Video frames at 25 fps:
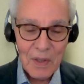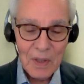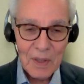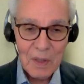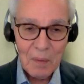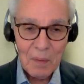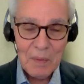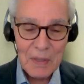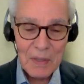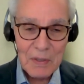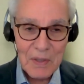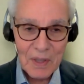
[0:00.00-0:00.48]
our
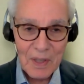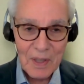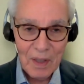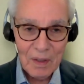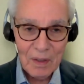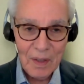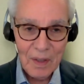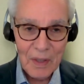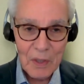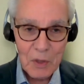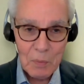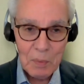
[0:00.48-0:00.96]
domestic
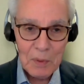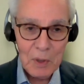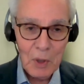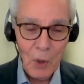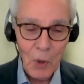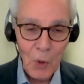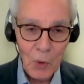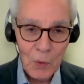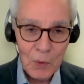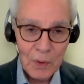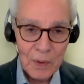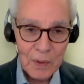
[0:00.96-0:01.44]
airlines, be
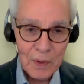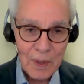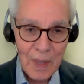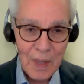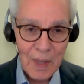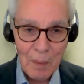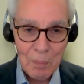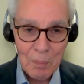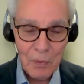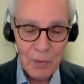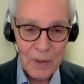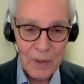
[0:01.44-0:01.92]
owned and
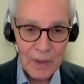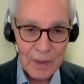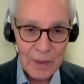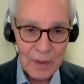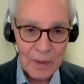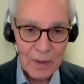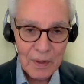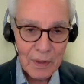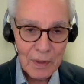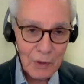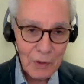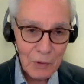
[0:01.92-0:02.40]

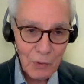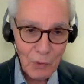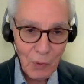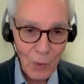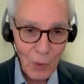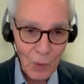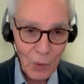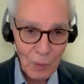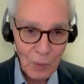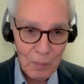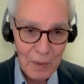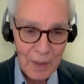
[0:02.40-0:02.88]
operated and
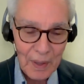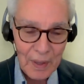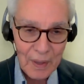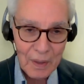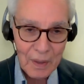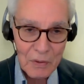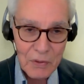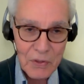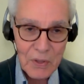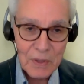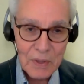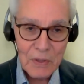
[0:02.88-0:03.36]
controlled by
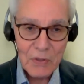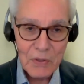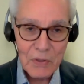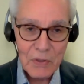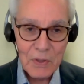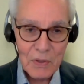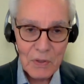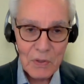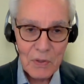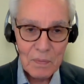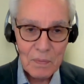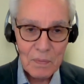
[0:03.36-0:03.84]
our
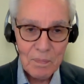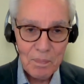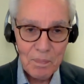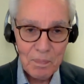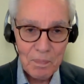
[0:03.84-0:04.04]
citizens.